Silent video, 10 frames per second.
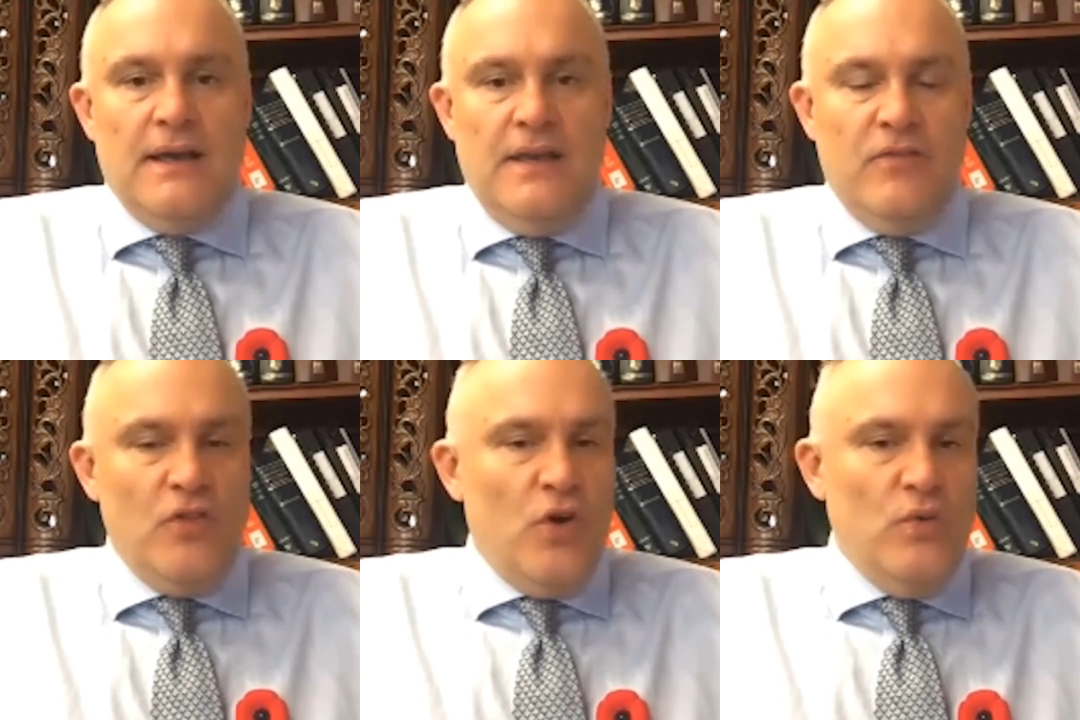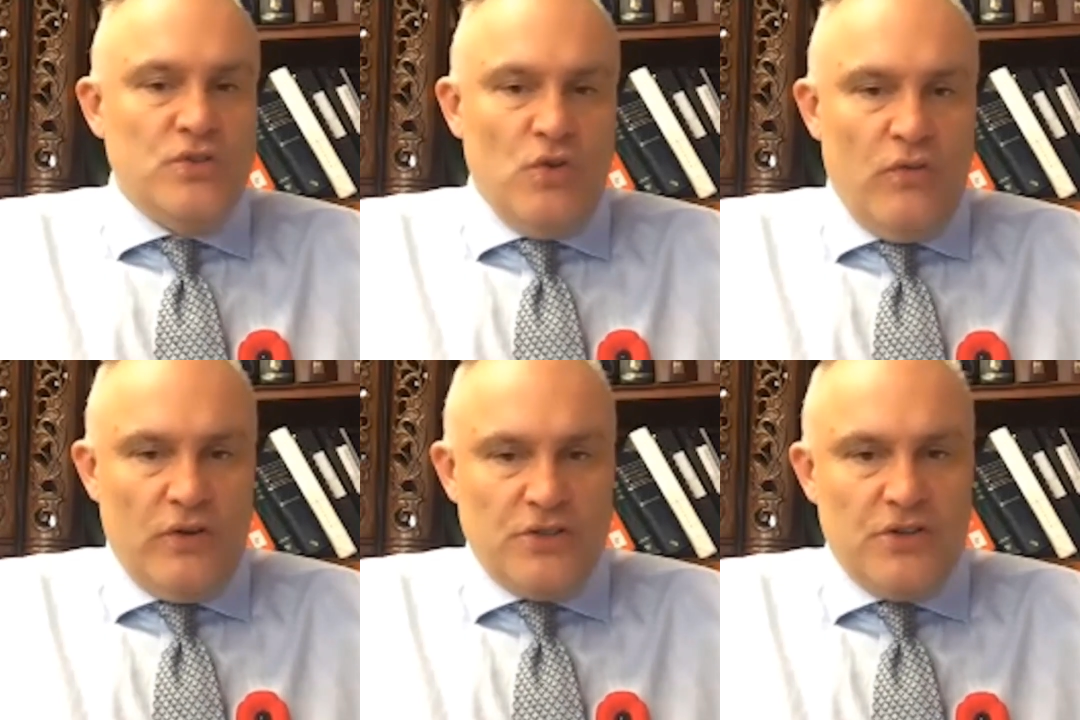even though it was
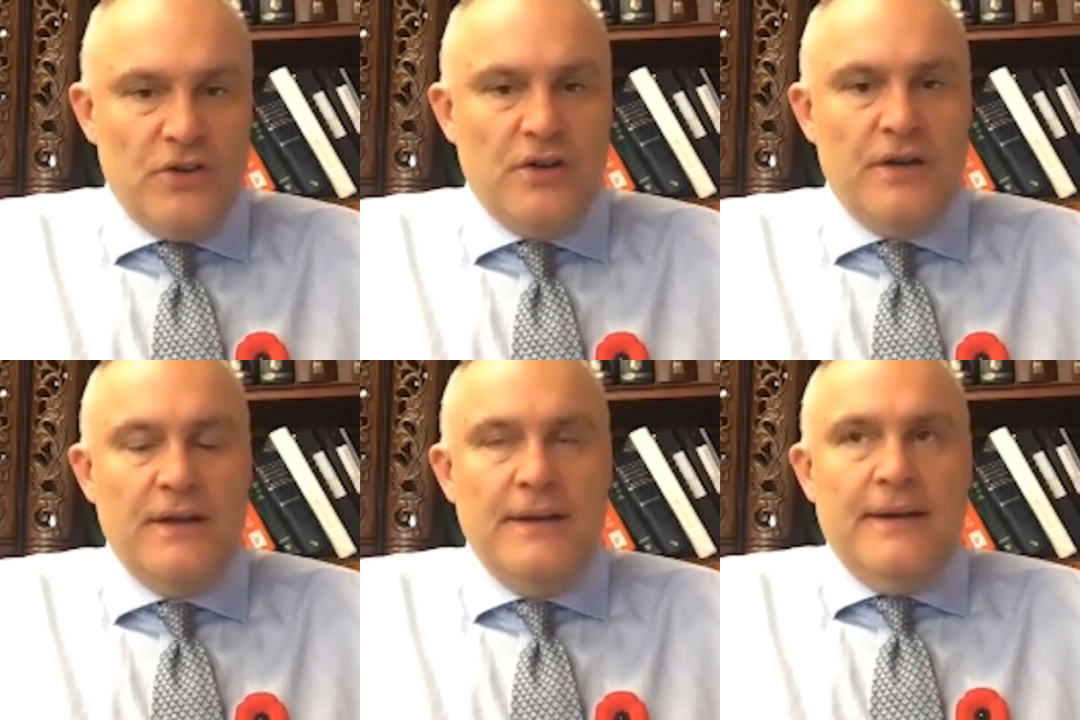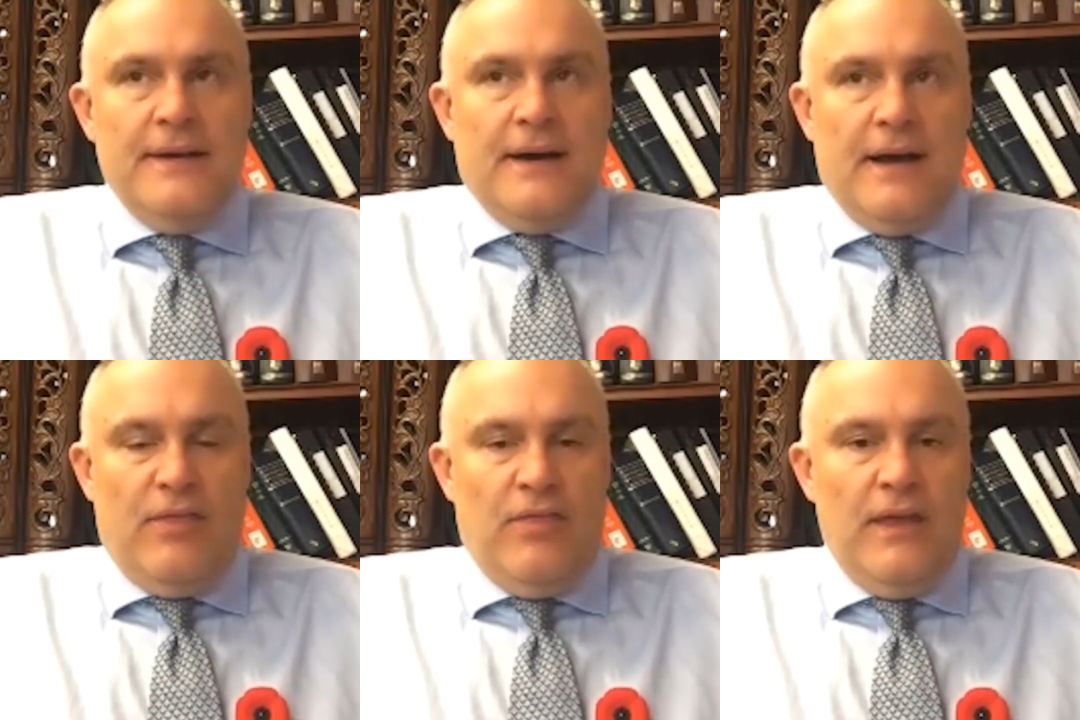overturned,
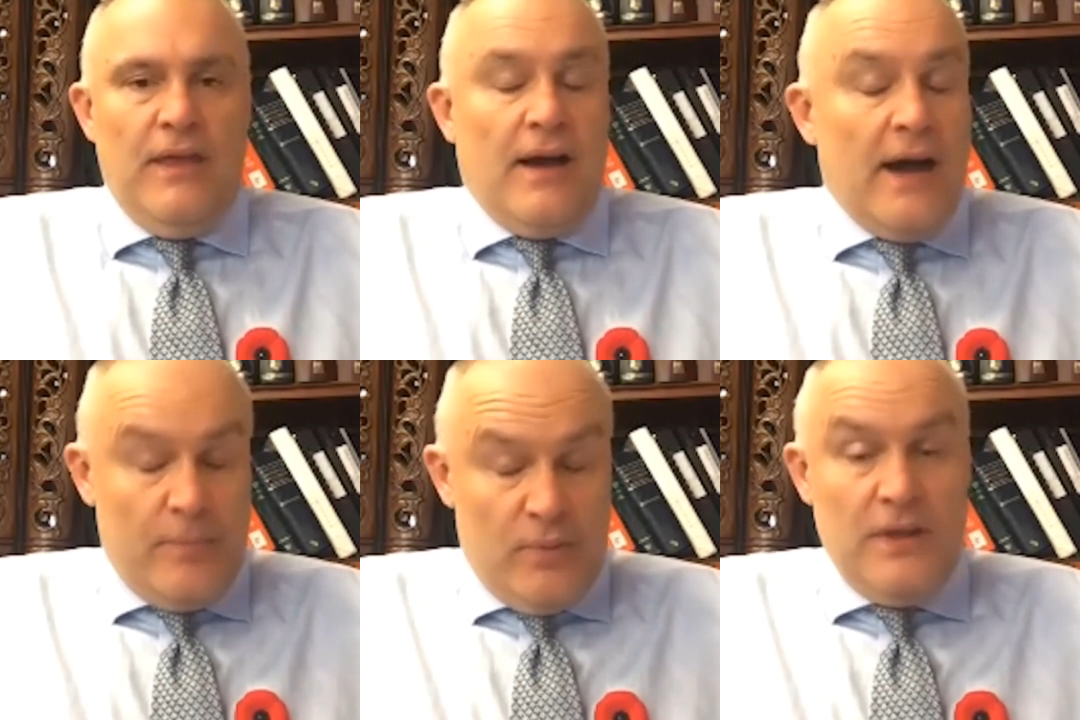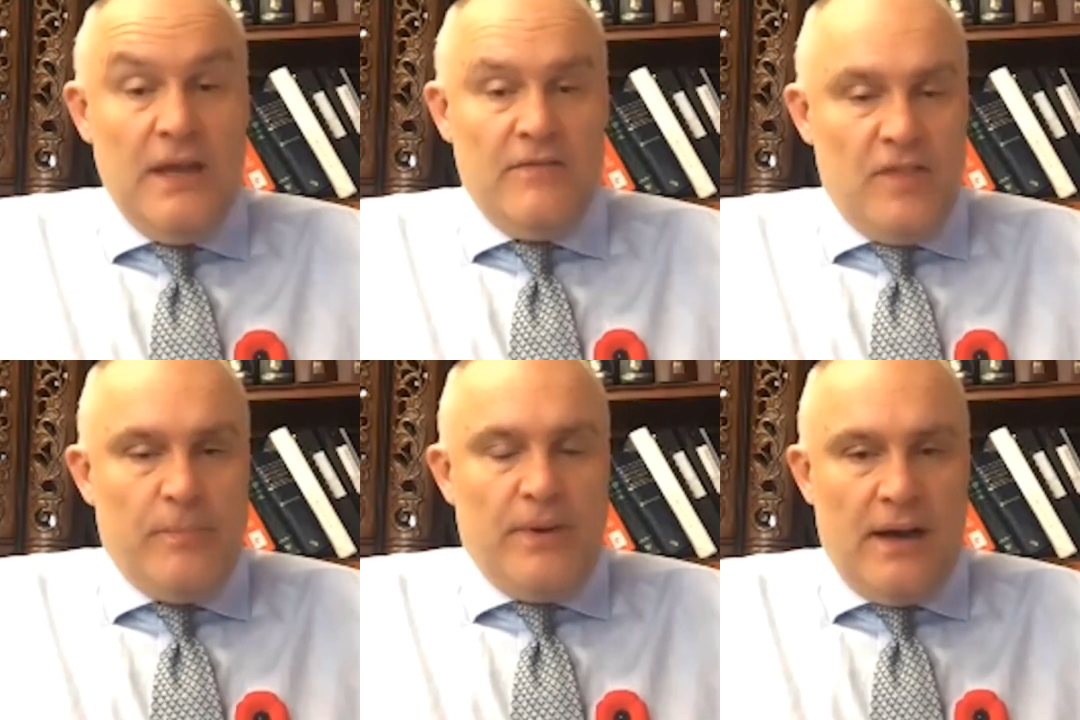I believe
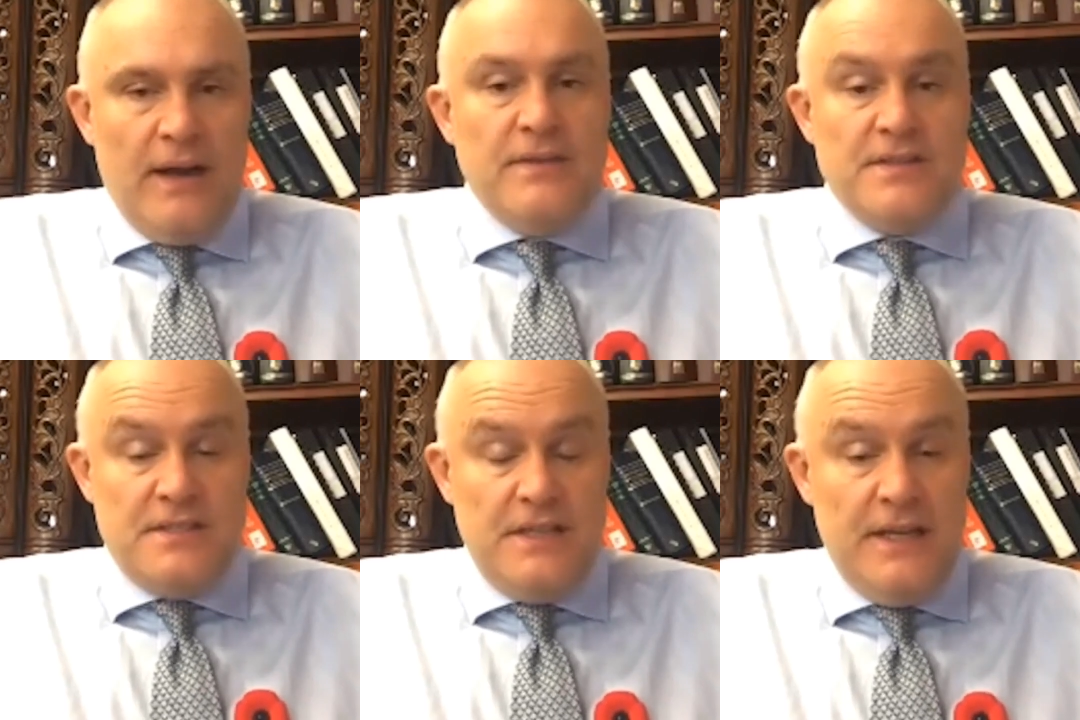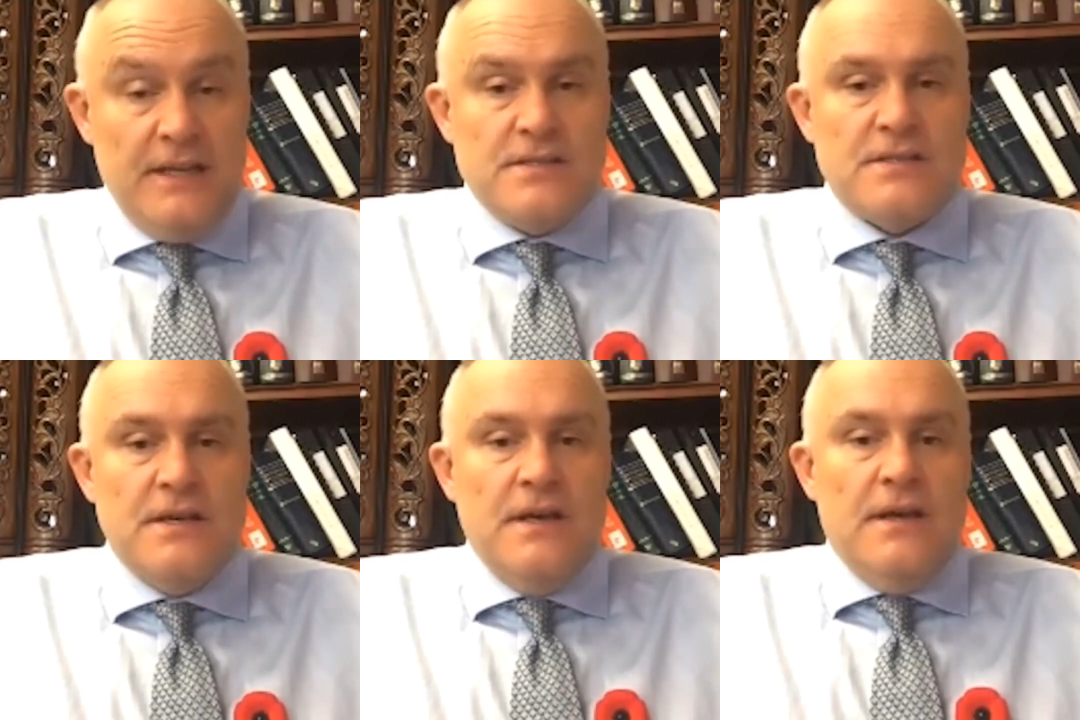that behind the scenes,